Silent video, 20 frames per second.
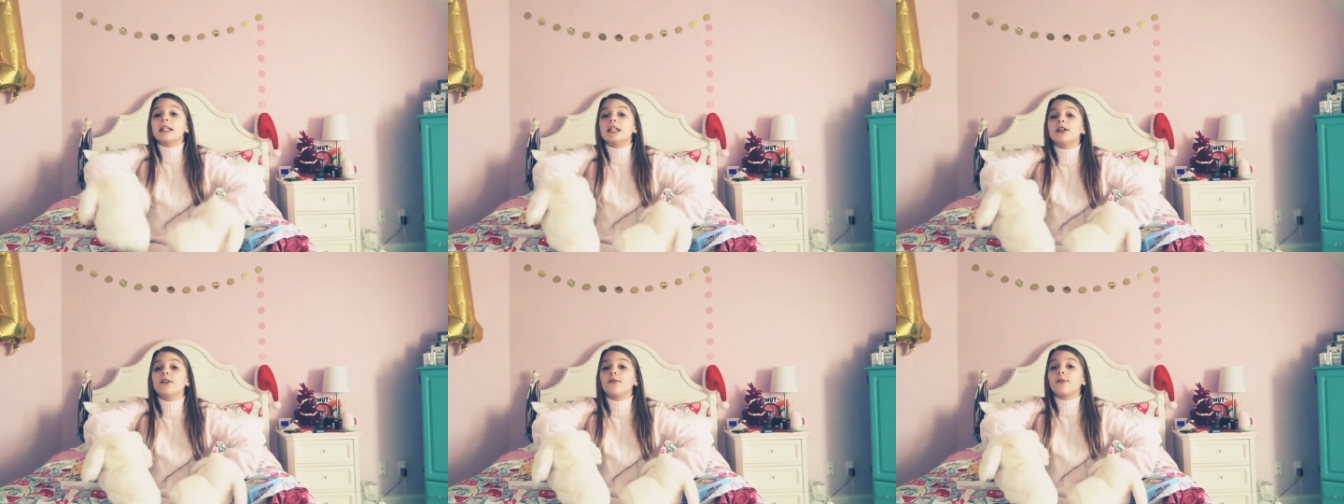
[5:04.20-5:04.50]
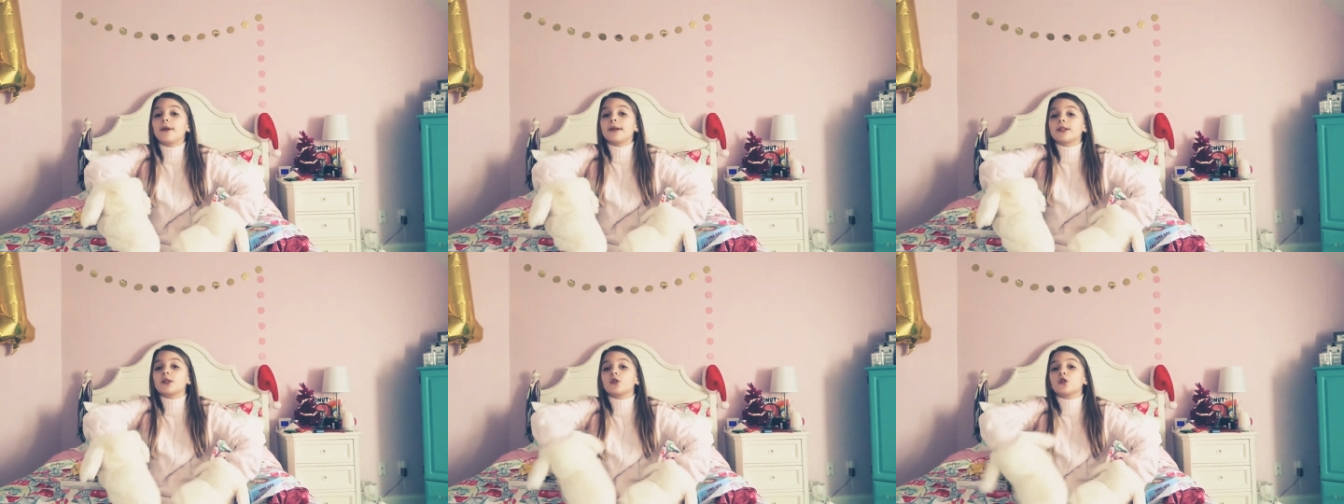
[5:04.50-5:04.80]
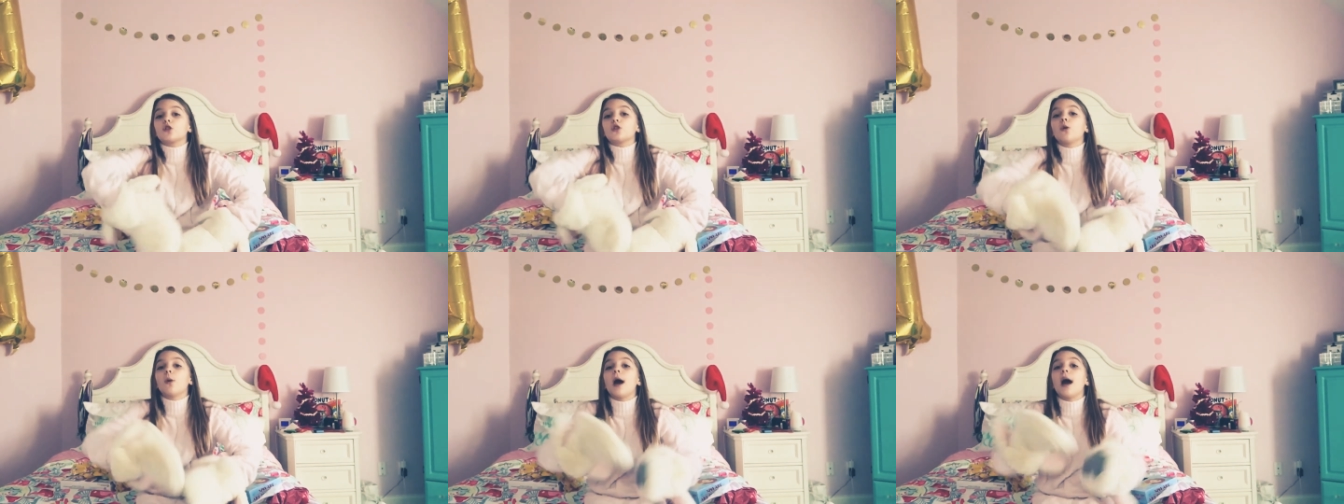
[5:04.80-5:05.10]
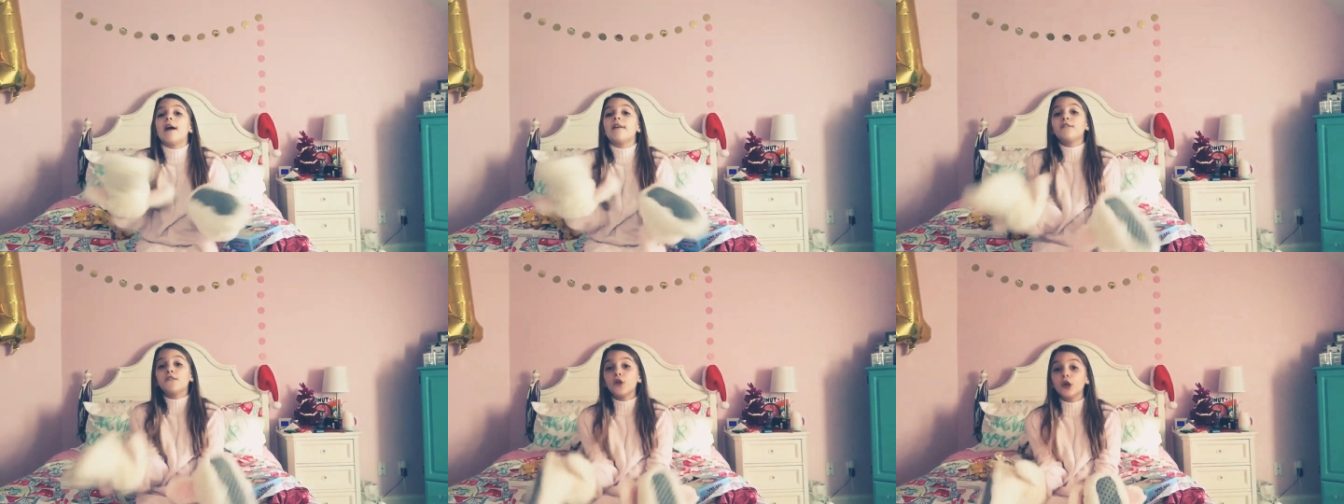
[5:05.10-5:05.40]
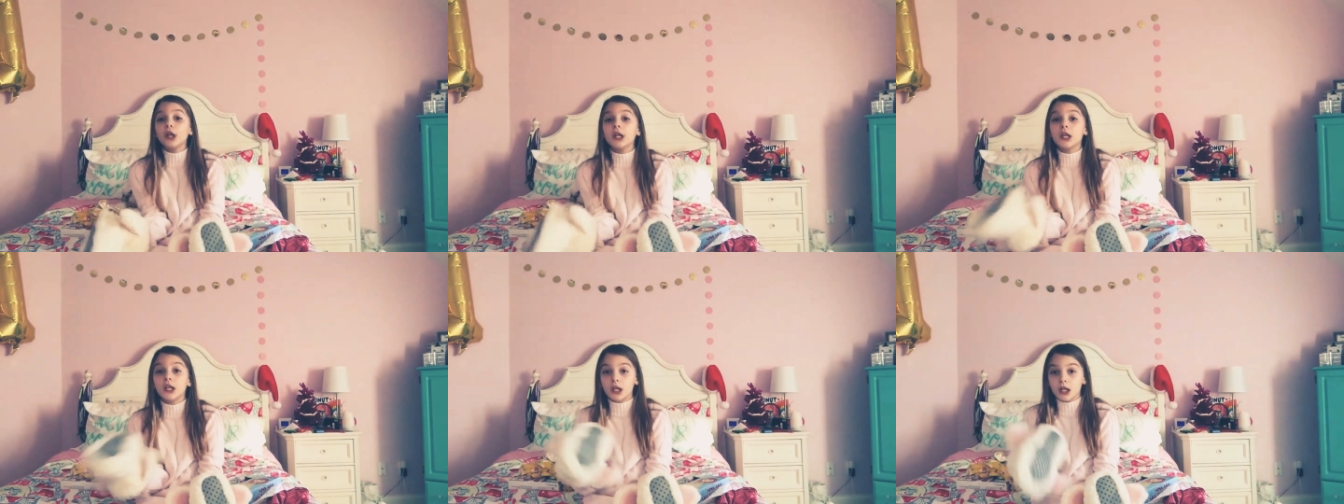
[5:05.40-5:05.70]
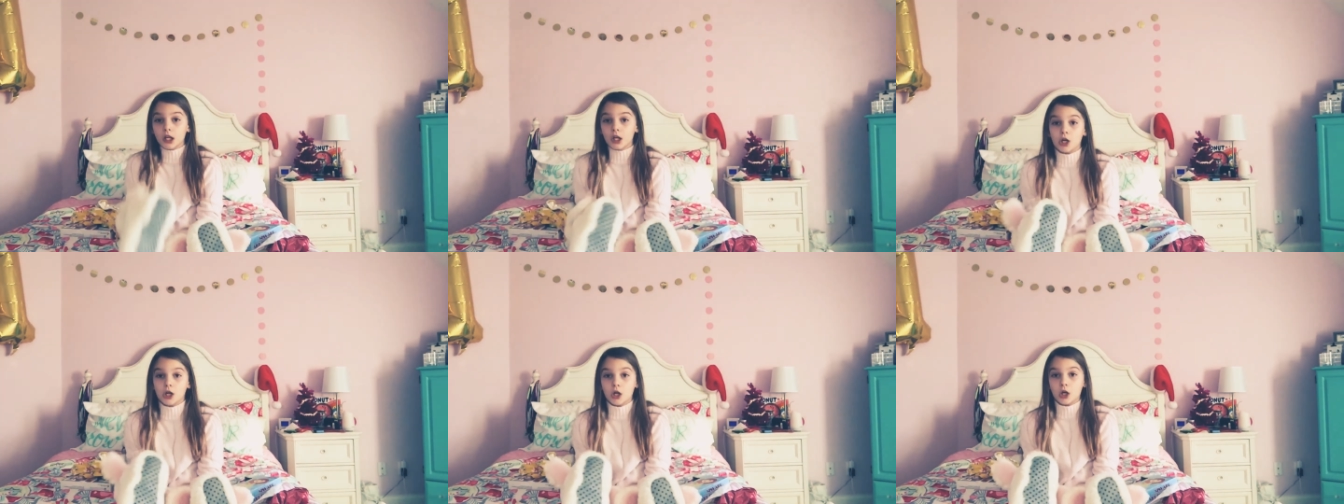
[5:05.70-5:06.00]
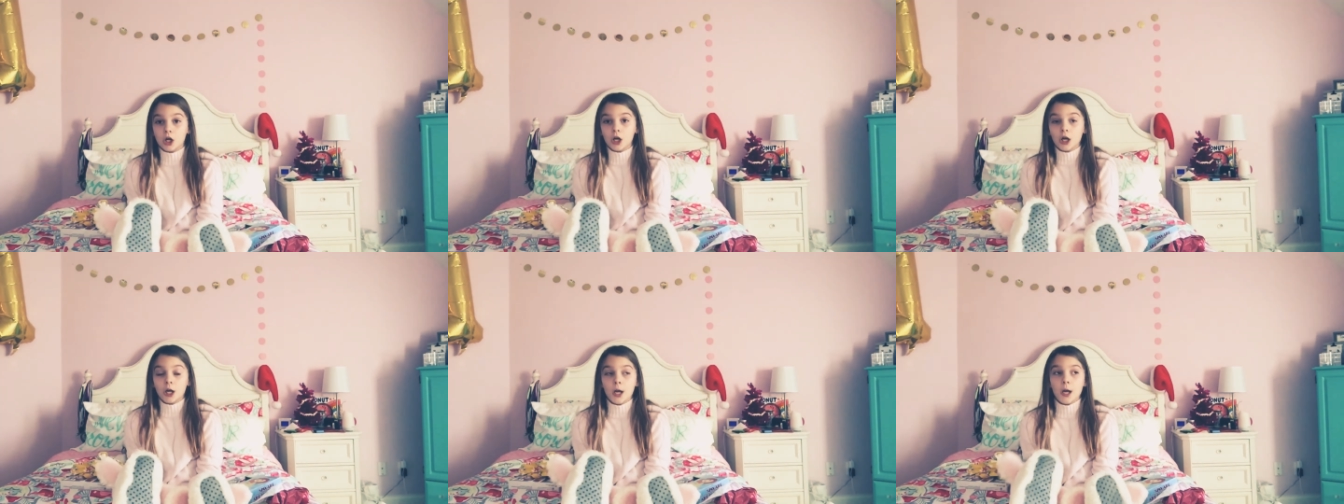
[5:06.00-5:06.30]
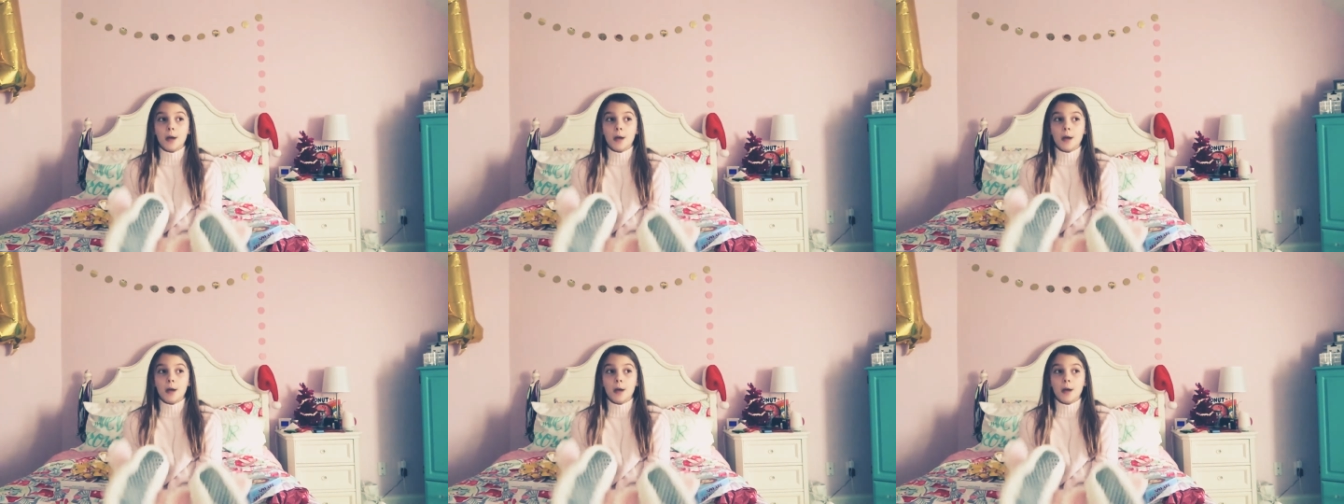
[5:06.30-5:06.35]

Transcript: Eve presents. So every year,